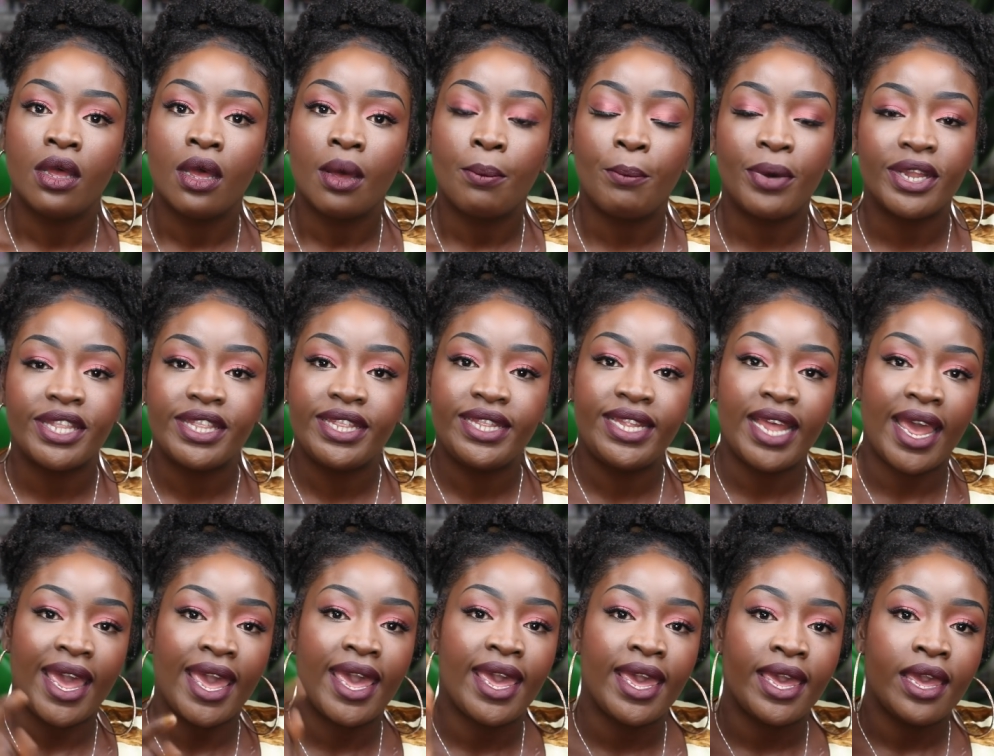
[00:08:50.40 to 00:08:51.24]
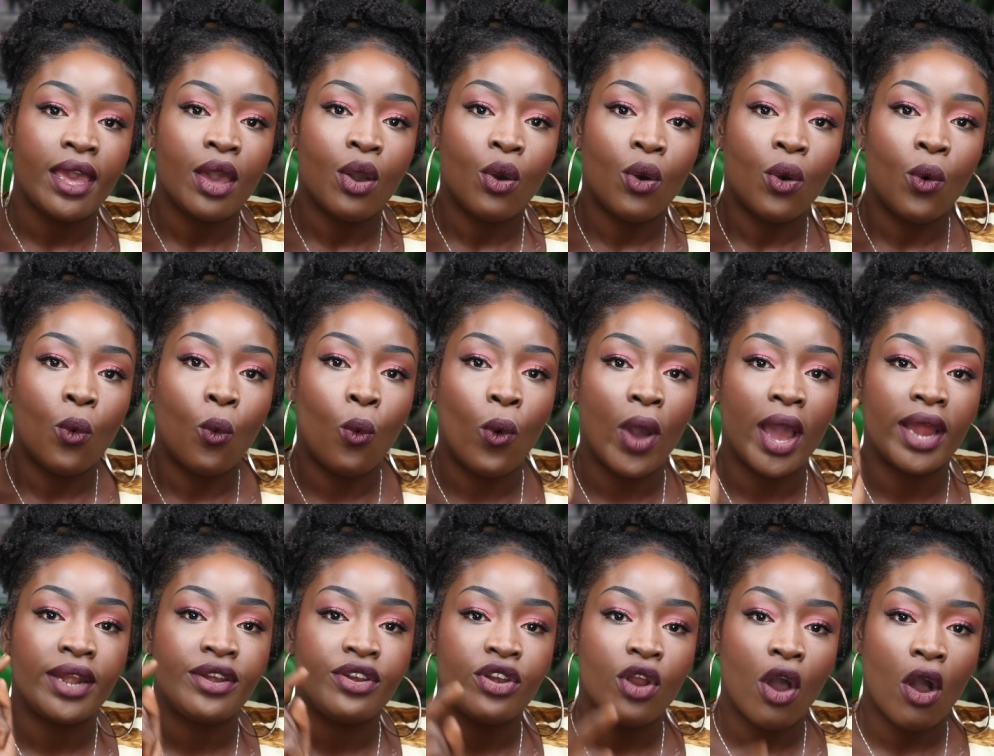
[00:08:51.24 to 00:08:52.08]
but they were
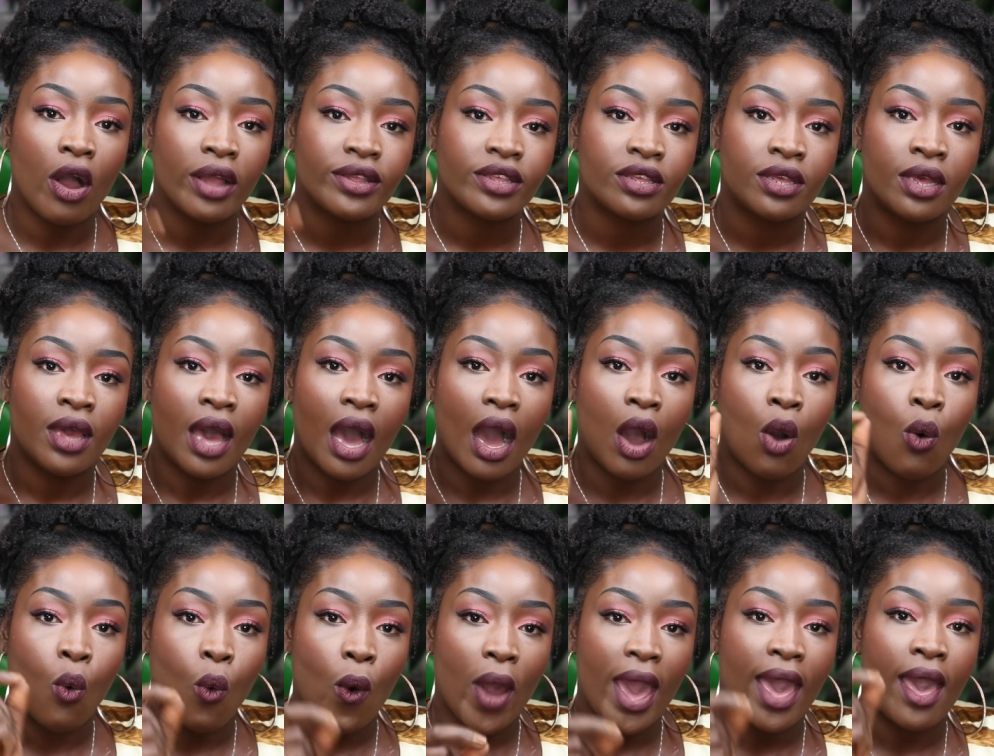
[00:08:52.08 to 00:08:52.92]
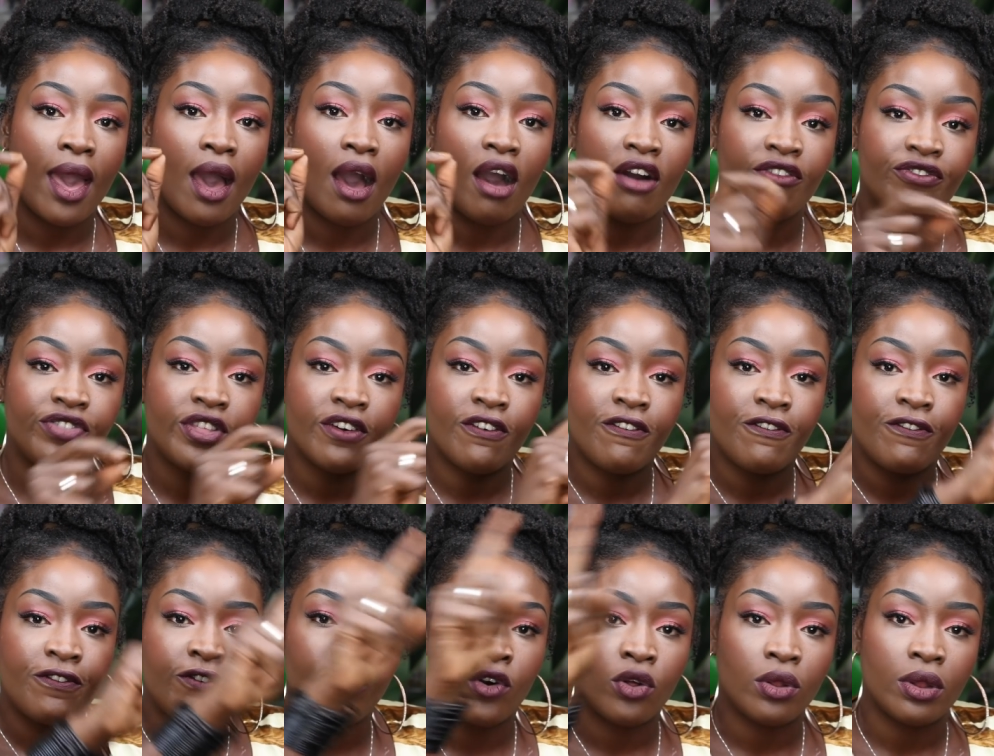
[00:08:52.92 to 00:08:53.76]
not aware of the
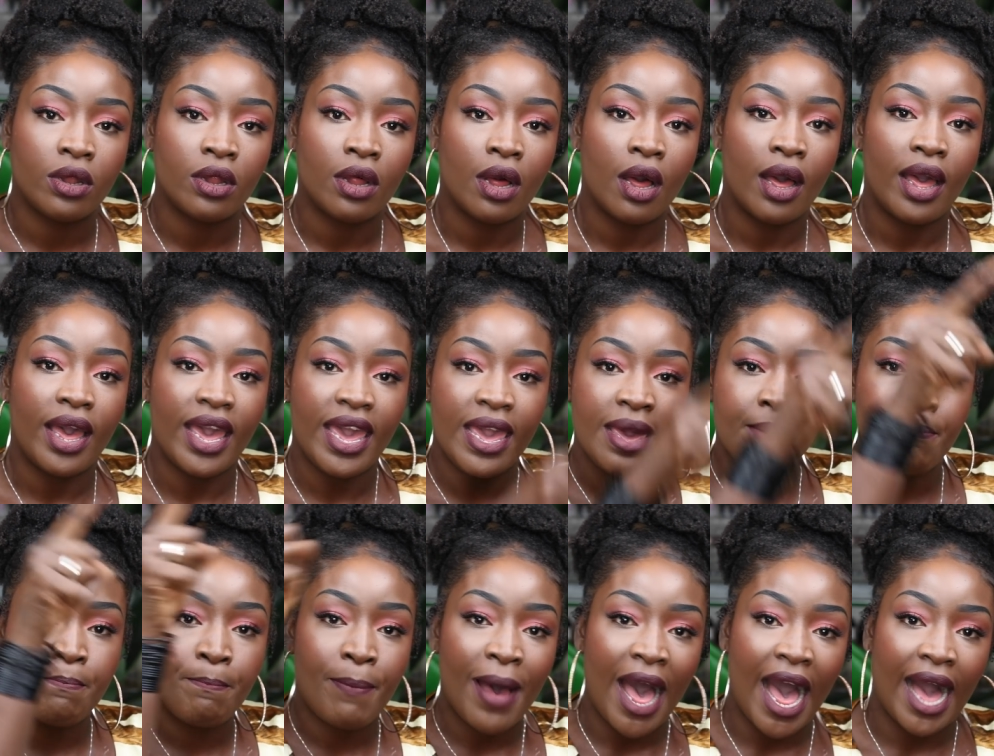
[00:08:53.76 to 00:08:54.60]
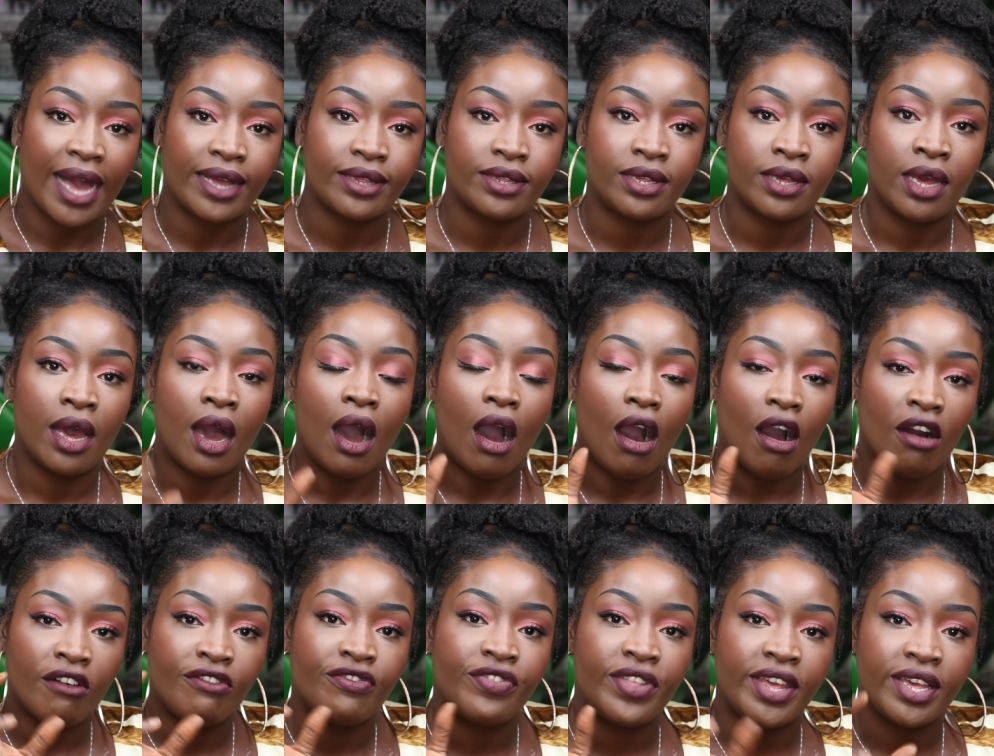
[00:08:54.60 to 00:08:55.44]
full impact
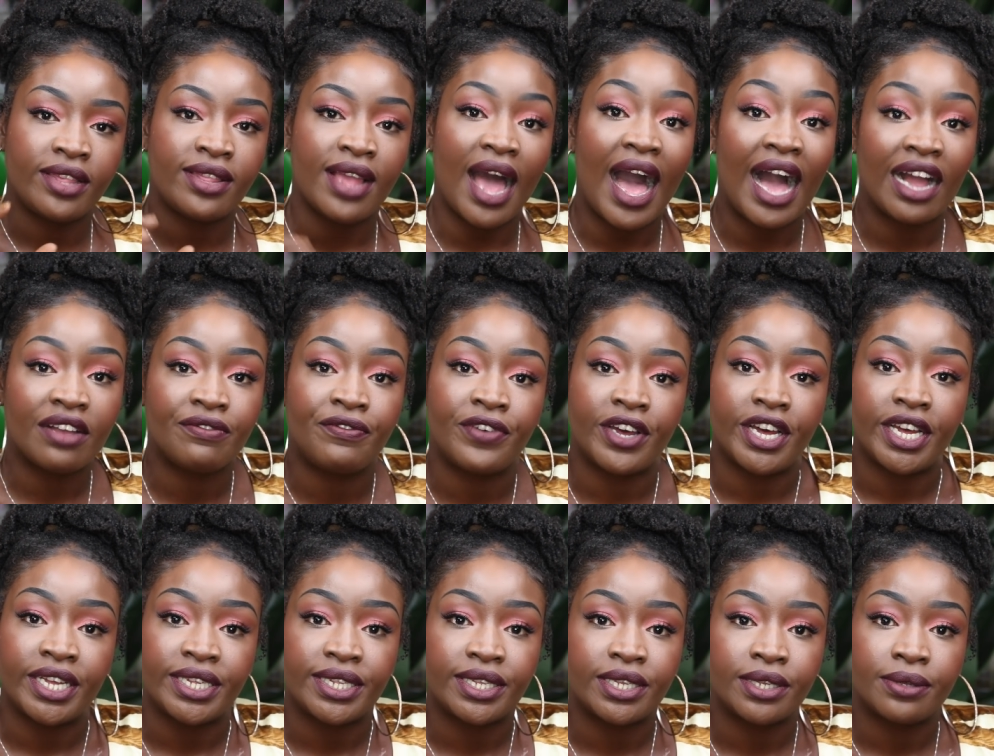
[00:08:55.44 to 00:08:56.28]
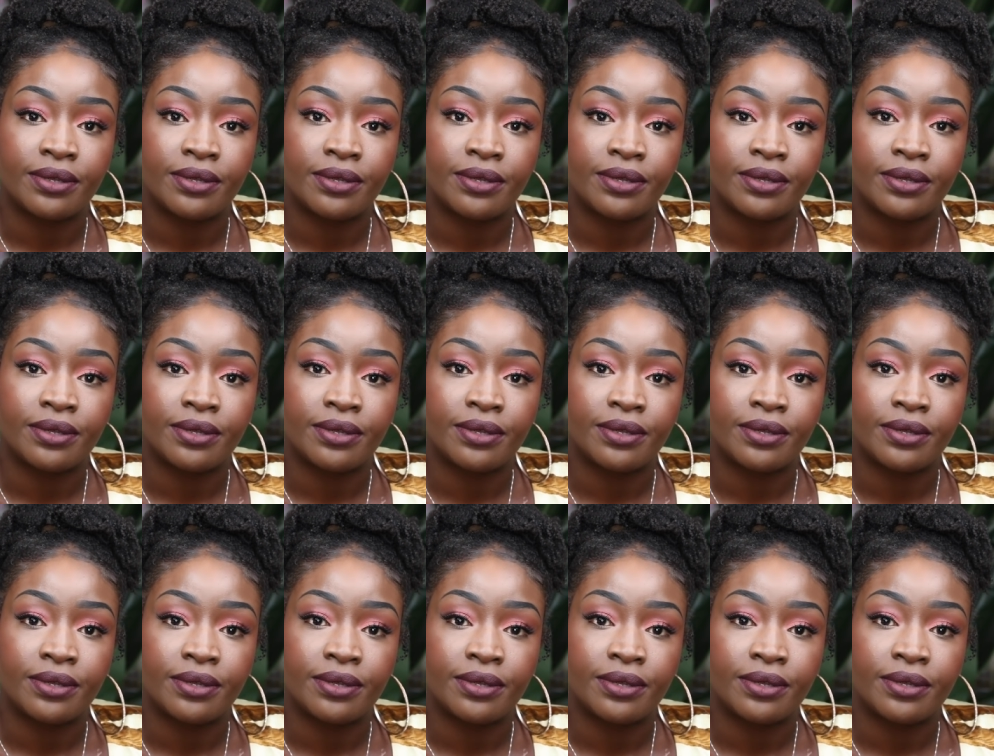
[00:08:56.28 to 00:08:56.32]
of this advert.